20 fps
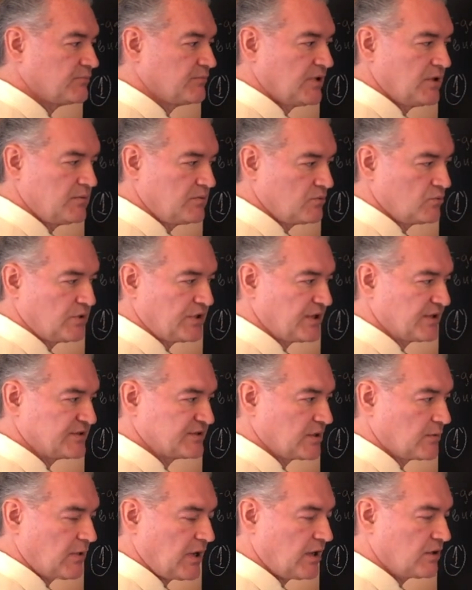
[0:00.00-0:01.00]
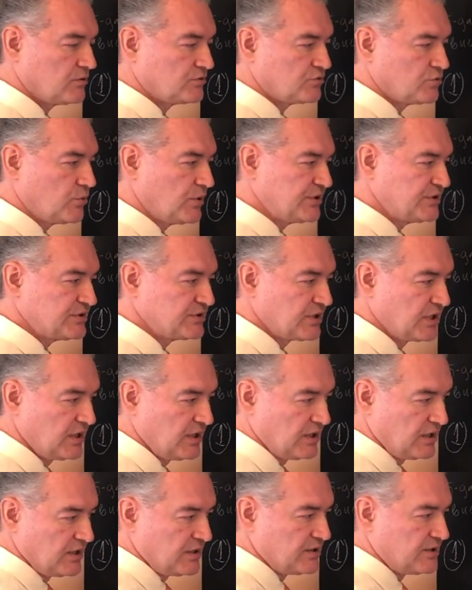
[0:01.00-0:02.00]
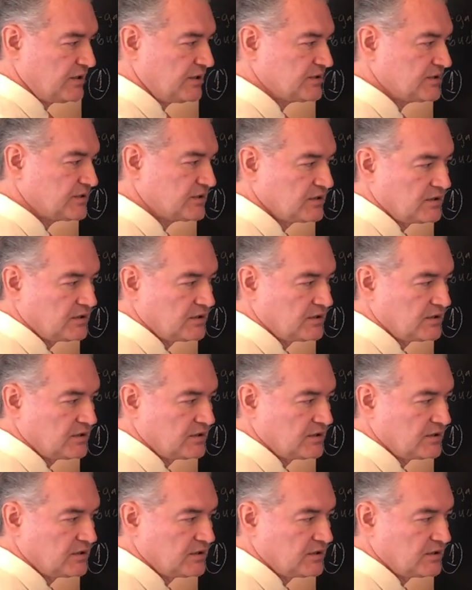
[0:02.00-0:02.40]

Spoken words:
Maybe we can somehow twist this